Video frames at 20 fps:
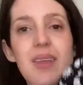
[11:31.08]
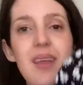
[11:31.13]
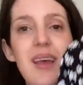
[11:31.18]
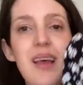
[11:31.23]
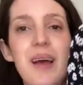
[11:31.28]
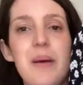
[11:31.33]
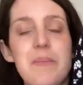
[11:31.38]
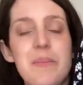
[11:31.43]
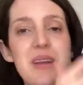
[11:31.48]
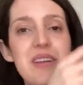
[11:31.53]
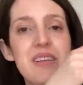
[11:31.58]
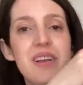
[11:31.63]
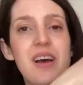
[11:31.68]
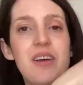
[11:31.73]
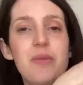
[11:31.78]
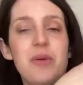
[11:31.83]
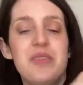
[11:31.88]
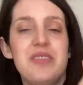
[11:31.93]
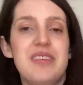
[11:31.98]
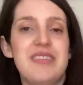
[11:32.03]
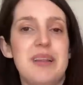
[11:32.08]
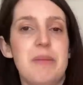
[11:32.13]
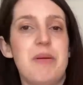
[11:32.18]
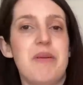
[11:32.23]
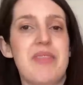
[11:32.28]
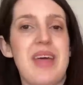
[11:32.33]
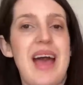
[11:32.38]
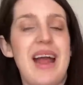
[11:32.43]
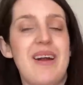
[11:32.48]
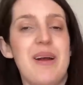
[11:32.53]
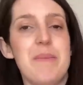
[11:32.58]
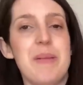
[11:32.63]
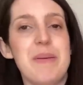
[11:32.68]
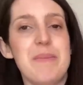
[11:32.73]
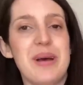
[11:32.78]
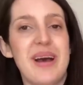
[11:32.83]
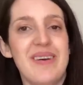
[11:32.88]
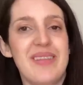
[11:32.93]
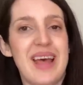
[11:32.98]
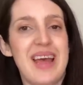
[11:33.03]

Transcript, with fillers: Um, it just kind of wants to slip off the hanger a bit, but oh,